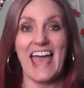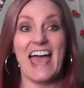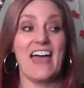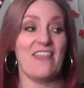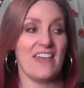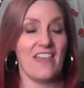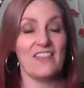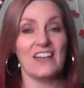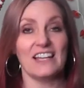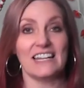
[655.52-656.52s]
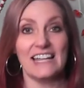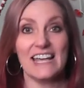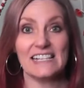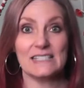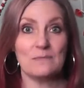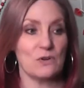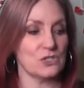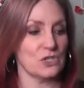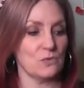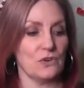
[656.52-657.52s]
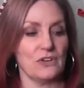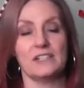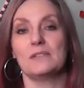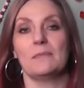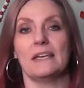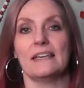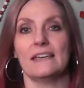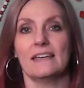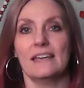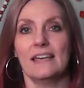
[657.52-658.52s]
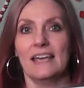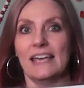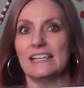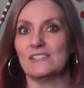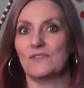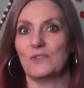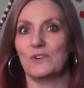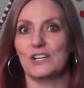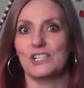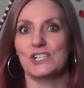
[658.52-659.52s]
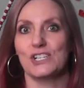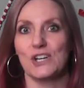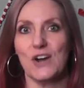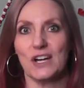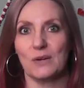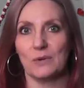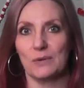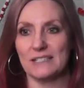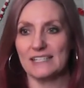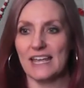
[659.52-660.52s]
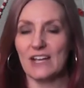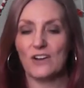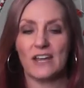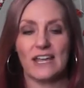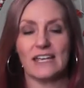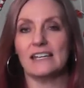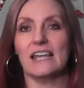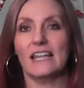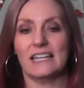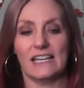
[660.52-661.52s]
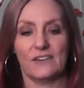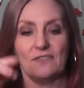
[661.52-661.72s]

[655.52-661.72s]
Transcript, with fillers: And then the last motion we're going to make is for shark where we take our hand like a